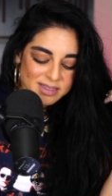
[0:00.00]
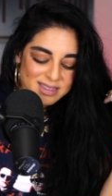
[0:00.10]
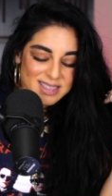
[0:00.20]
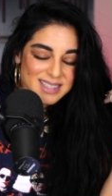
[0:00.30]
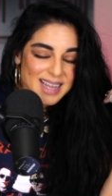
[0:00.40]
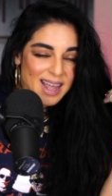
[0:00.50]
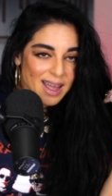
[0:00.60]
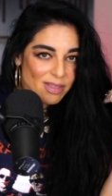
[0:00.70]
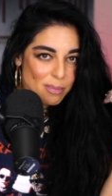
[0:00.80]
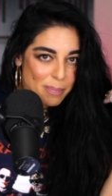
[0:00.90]
To say I
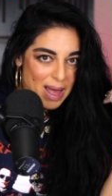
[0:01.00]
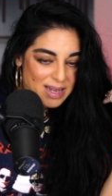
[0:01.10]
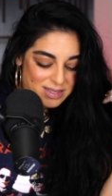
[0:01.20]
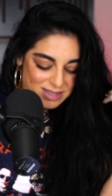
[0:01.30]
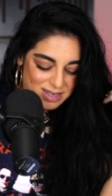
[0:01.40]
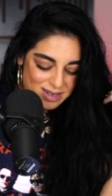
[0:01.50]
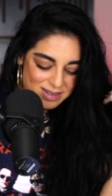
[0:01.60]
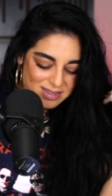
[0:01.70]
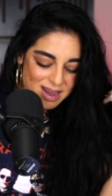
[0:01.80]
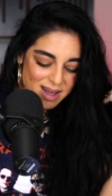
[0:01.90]
had the best
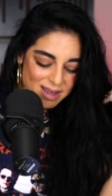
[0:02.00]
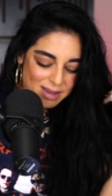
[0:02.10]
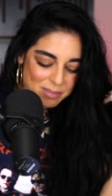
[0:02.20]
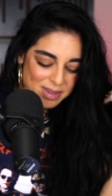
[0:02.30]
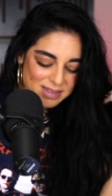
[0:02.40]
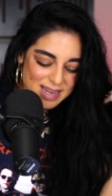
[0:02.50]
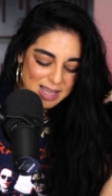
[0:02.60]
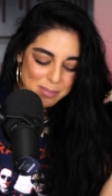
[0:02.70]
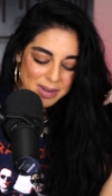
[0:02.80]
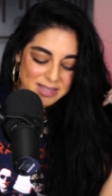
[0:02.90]
time
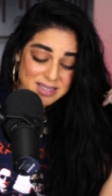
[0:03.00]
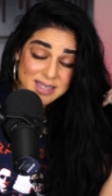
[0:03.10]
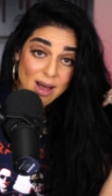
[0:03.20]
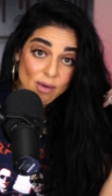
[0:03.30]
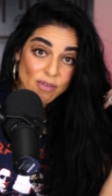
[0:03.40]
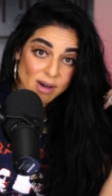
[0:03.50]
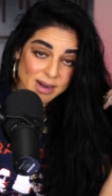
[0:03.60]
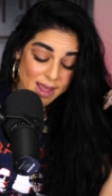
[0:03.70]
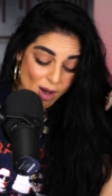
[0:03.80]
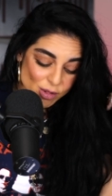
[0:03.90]
taking myself on
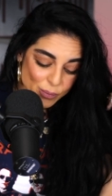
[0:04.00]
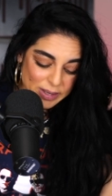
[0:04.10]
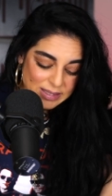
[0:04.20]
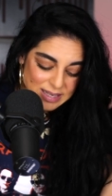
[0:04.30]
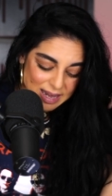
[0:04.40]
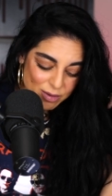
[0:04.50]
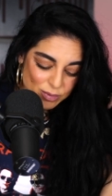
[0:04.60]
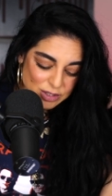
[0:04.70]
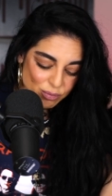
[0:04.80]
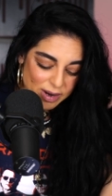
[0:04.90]
a Halloween date
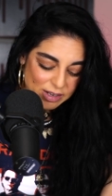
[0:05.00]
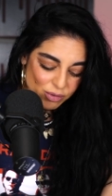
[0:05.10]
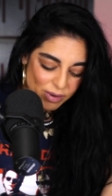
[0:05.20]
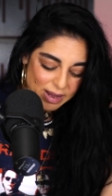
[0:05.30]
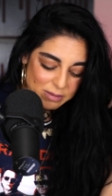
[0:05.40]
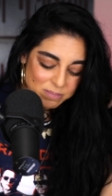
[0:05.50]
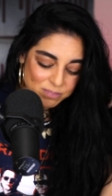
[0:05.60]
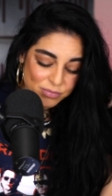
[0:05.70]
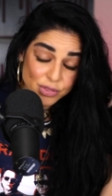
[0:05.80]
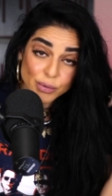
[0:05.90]
with Duran Duran,
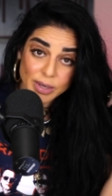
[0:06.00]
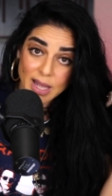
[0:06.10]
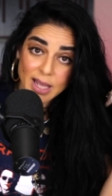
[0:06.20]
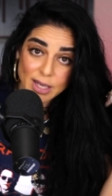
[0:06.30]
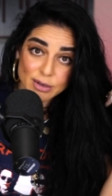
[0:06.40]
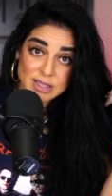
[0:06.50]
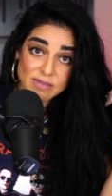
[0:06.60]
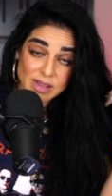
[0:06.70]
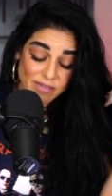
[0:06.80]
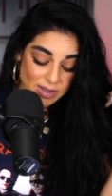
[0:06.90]
38 years
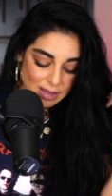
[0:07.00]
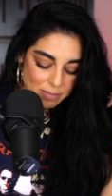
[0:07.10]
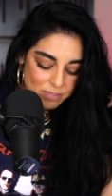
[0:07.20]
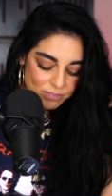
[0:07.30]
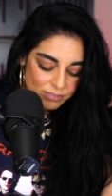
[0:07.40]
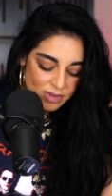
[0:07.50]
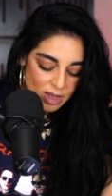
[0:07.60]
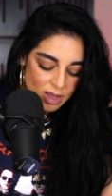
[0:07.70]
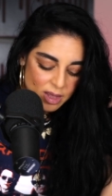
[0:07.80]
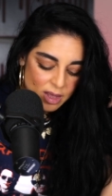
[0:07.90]
of loving them,
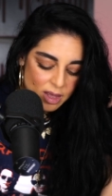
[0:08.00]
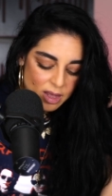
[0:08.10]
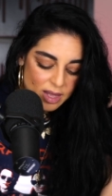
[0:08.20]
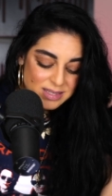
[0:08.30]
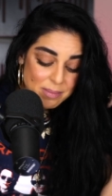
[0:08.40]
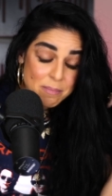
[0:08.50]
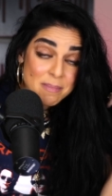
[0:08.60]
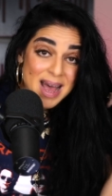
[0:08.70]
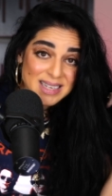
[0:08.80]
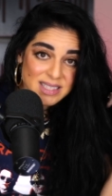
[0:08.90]
is a
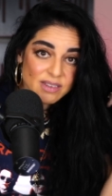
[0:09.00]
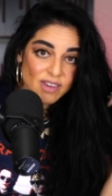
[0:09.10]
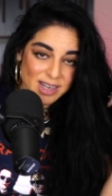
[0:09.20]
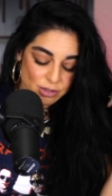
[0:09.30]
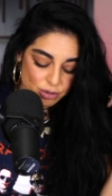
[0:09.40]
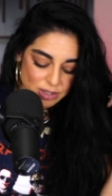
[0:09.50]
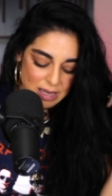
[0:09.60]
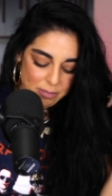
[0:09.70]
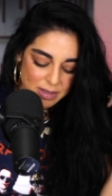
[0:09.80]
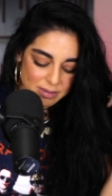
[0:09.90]
massive
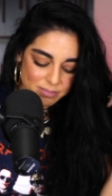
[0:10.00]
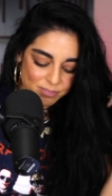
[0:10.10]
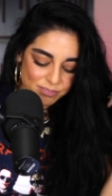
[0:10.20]
understatement